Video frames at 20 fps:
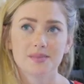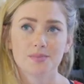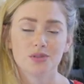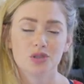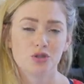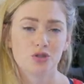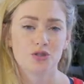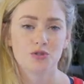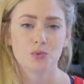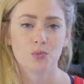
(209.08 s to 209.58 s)
not
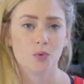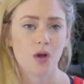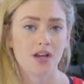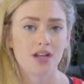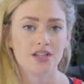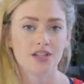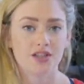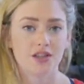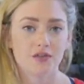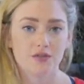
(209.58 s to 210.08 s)
something you just
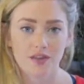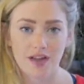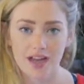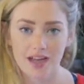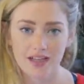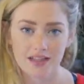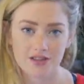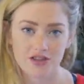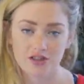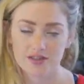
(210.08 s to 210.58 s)
run into the
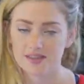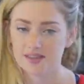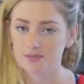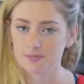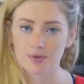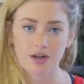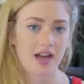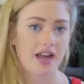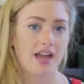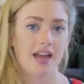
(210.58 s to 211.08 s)
fight and just
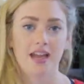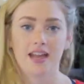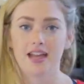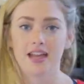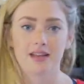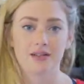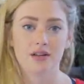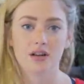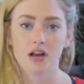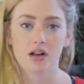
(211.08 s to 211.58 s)
spray
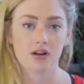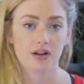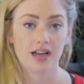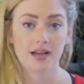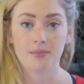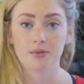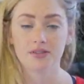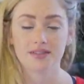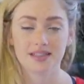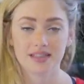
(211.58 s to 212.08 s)
and are
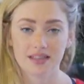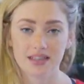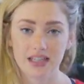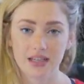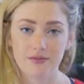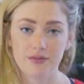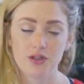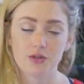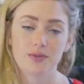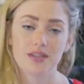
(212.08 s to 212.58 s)
able to
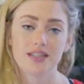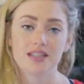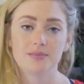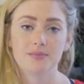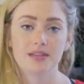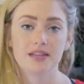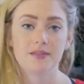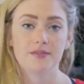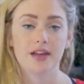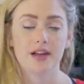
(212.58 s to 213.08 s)
live. You need
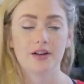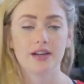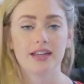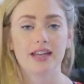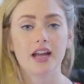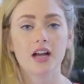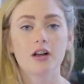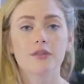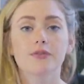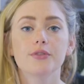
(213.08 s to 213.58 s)
to be very
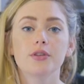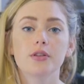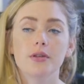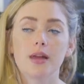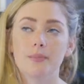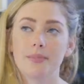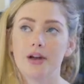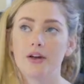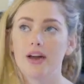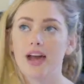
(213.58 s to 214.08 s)
careful
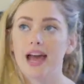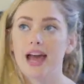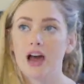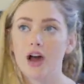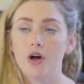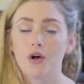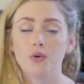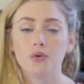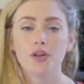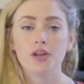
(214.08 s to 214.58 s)
about
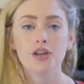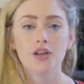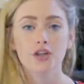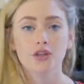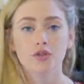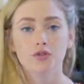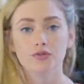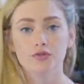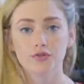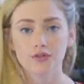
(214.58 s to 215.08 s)
how
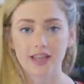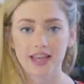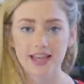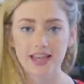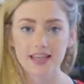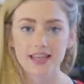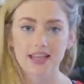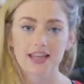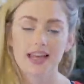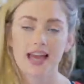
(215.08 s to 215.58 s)
you
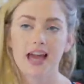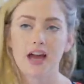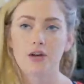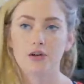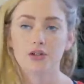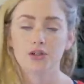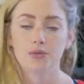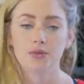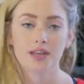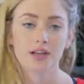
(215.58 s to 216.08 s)
flank and
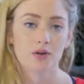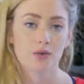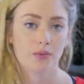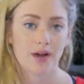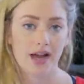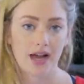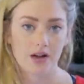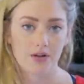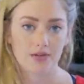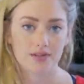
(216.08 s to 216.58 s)
how you get
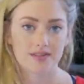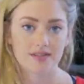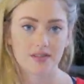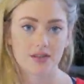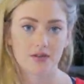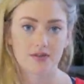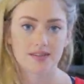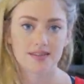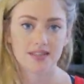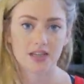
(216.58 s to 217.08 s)
around.
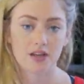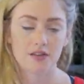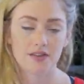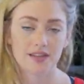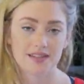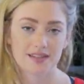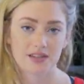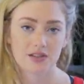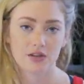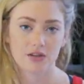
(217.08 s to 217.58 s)
So Stealth
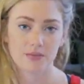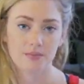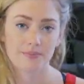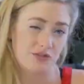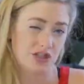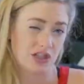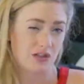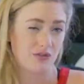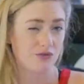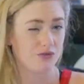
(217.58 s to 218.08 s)
is your
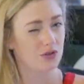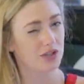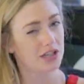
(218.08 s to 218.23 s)
jail